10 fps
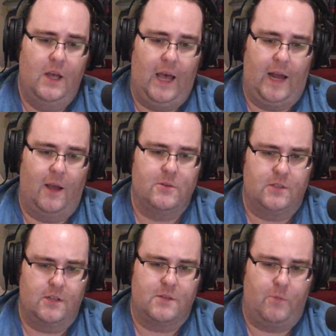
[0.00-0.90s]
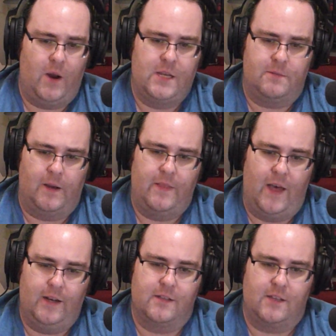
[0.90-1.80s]
And I was a little surprised by
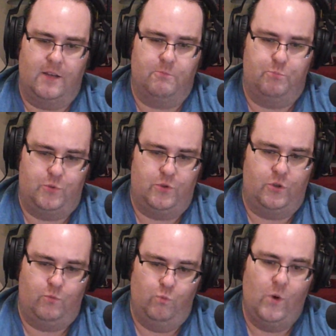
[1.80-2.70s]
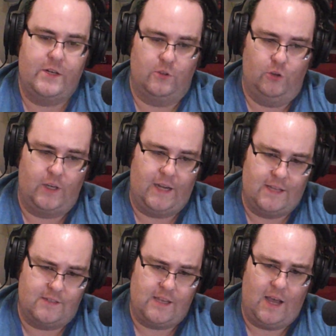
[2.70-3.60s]
that because I went to look
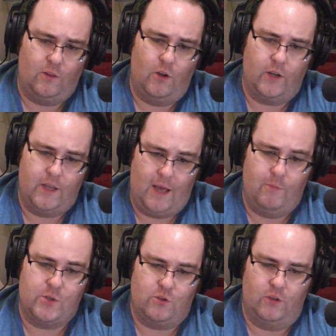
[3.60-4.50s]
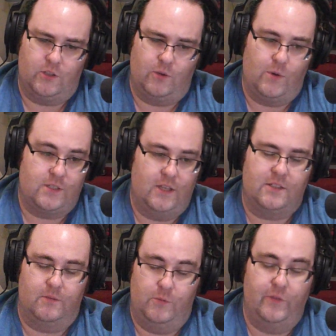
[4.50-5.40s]
and see how much longer there was
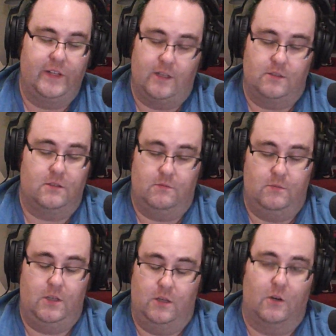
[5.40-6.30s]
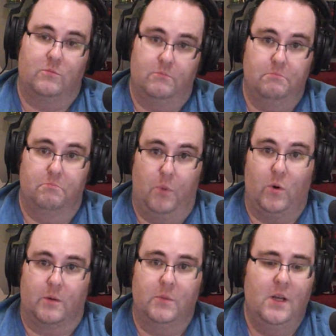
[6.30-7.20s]
left in the movie because,
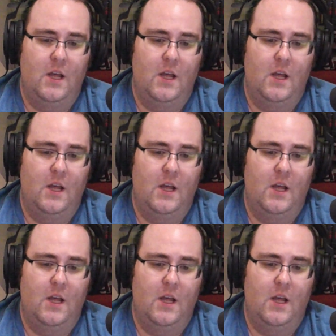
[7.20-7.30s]
boredom.